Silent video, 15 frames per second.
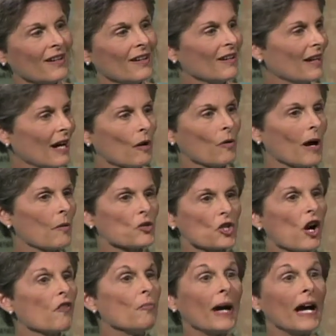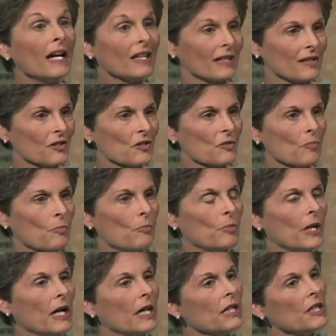I was off balance.
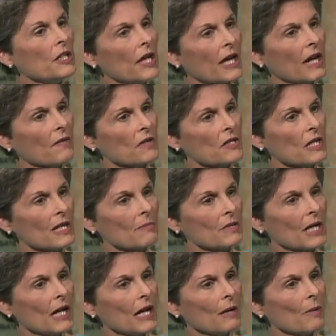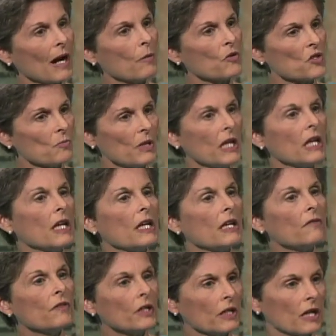But yet, at the same time, I was being
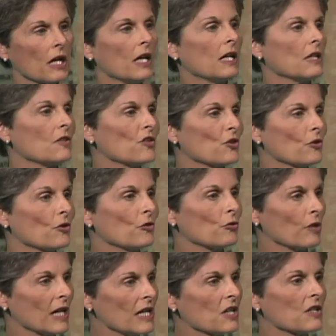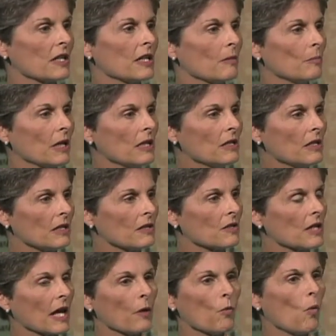given God's grace and abundance.
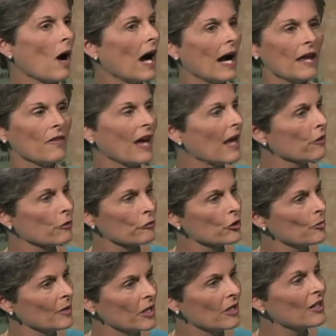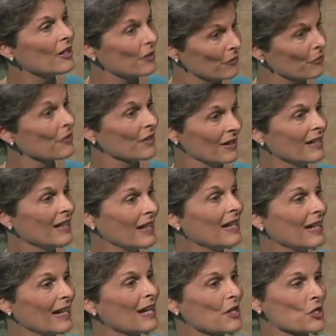And why that threw me off
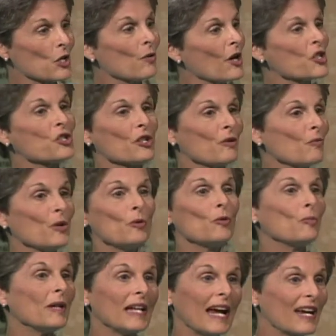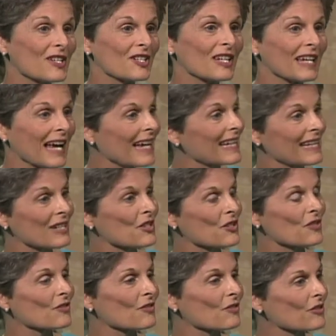is a question we will be asking, I
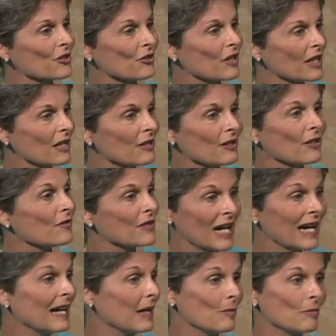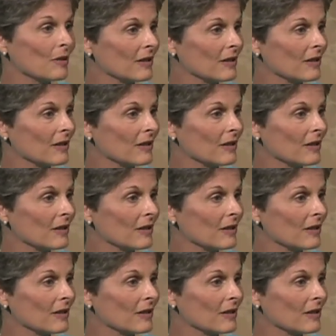guess, till the end of time.